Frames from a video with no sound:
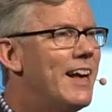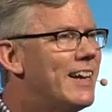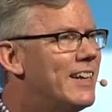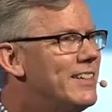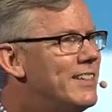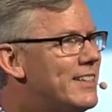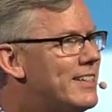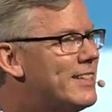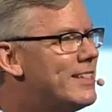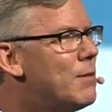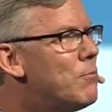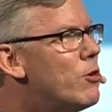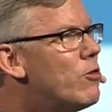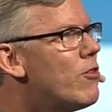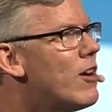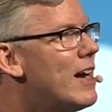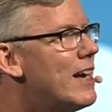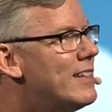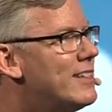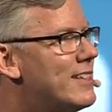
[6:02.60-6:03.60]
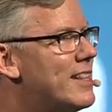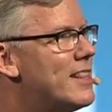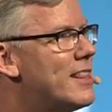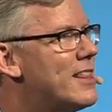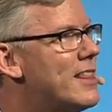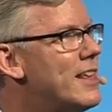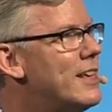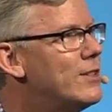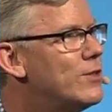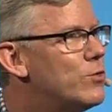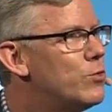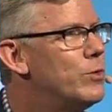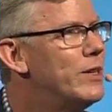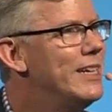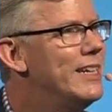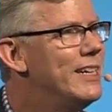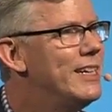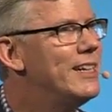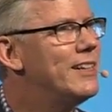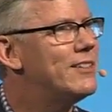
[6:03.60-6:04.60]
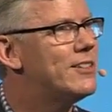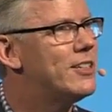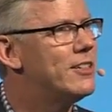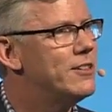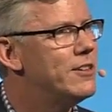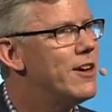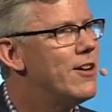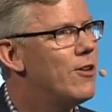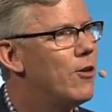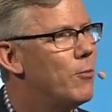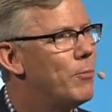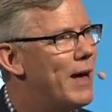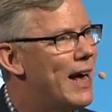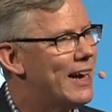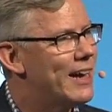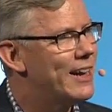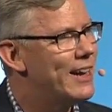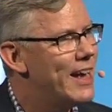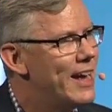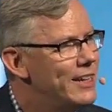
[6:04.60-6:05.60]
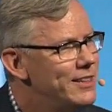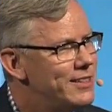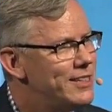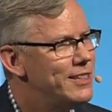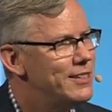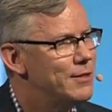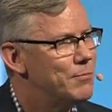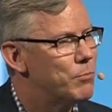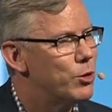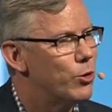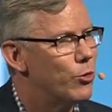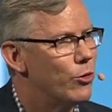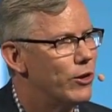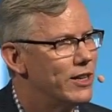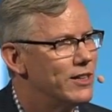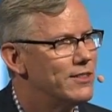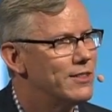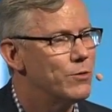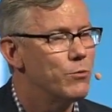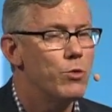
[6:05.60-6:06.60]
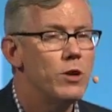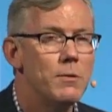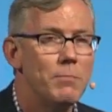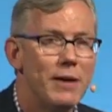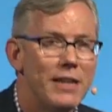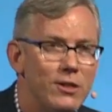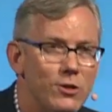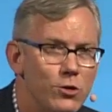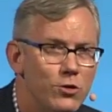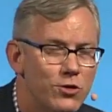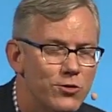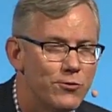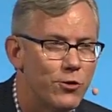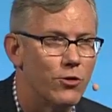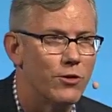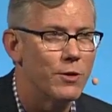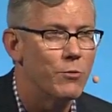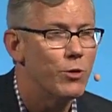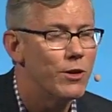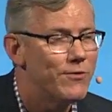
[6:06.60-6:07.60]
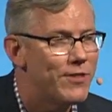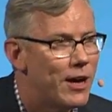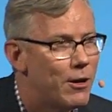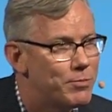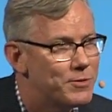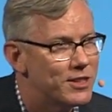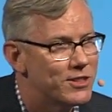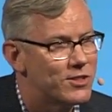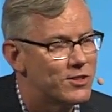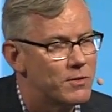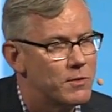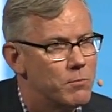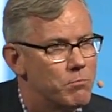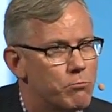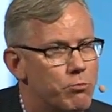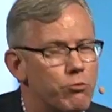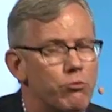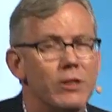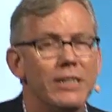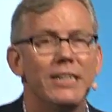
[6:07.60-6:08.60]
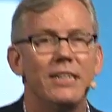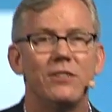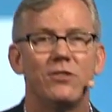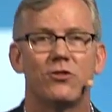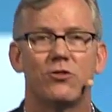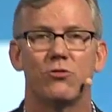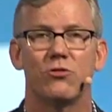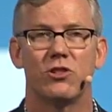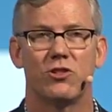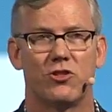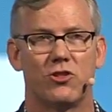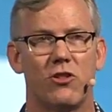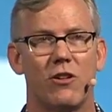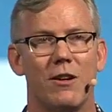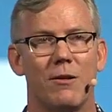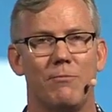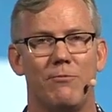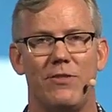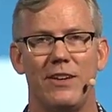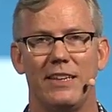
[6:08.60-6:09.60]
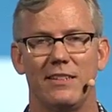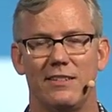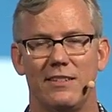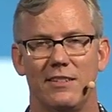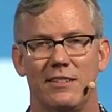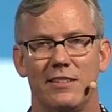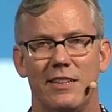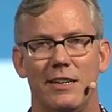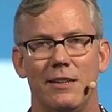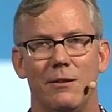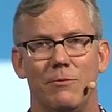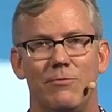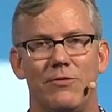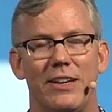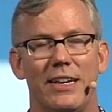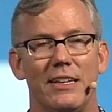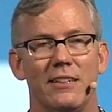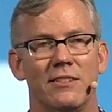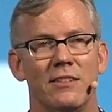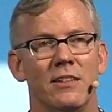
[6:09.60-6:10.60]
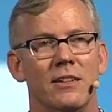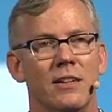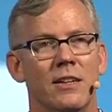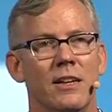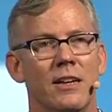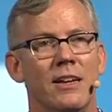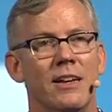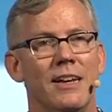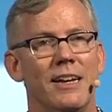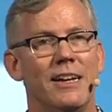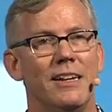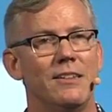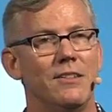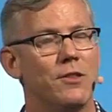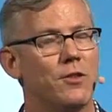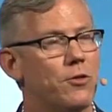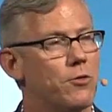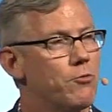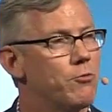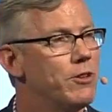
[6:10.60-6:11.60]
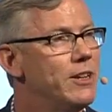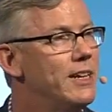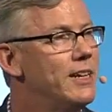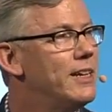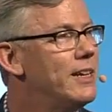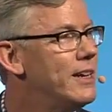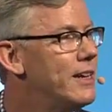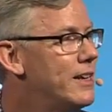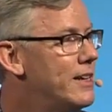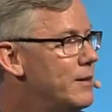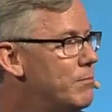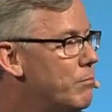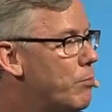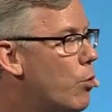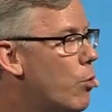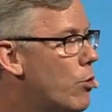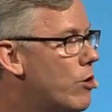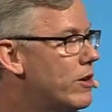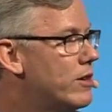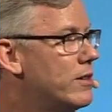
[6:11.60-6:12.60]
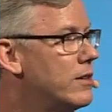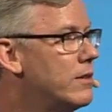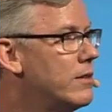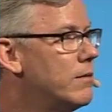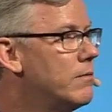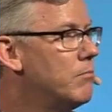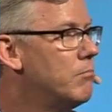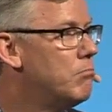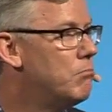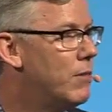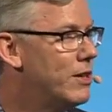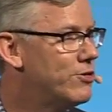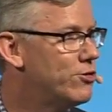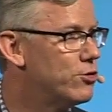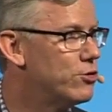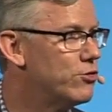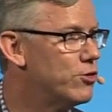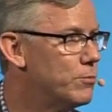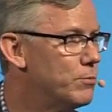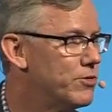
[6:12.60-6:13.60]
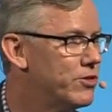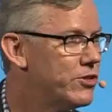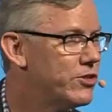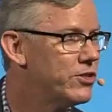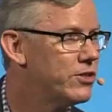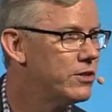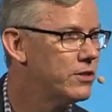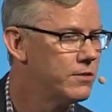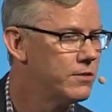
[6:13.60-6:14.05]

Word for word: I can summarize the things we needed to know back at 18 employees that would have been useful and would have helped us breeze through the startup phase to scale-up phase in 3 important muscle groups.